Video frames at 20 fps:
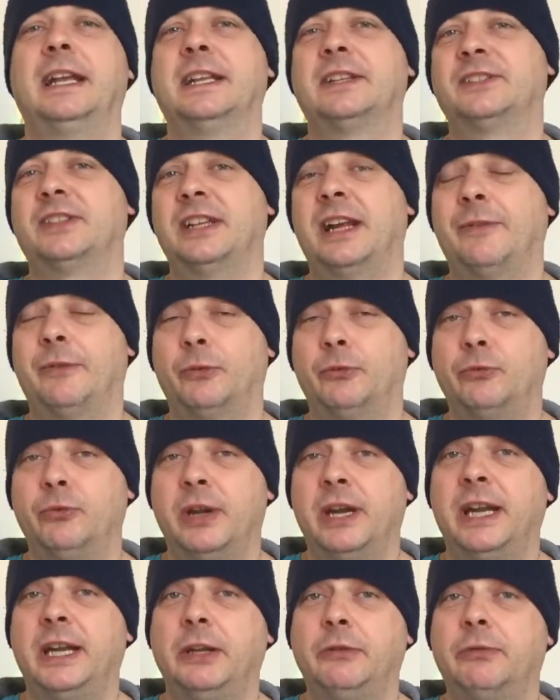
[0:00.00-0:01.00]
listen, have a
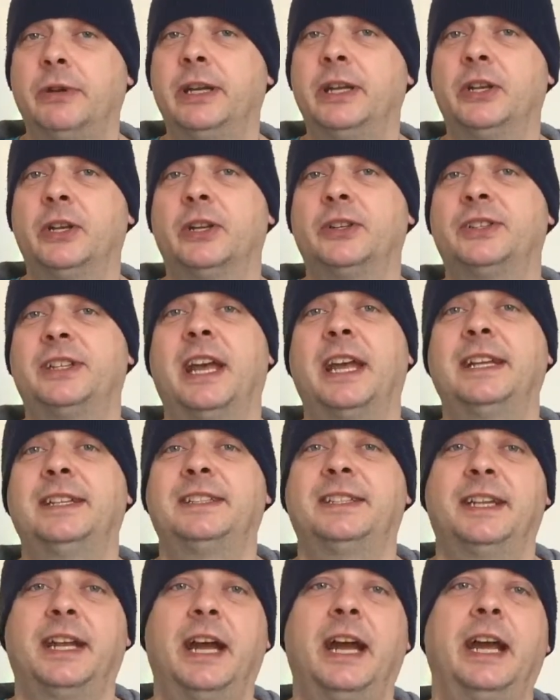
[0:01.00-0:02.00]
really, really good day
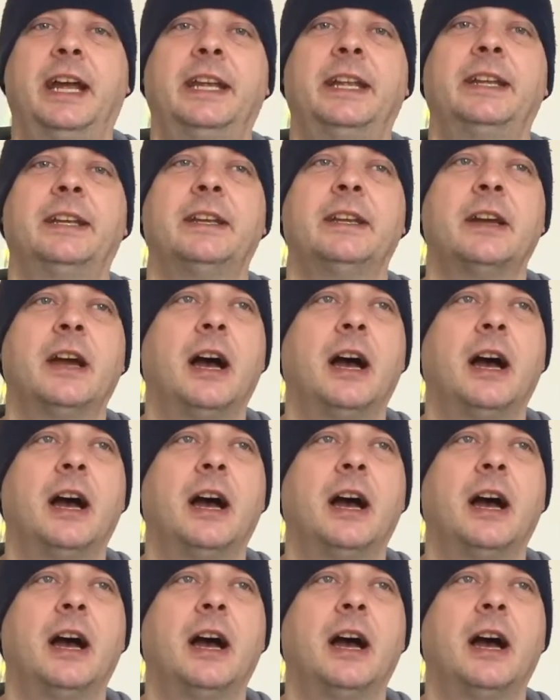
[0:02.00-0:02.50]
today.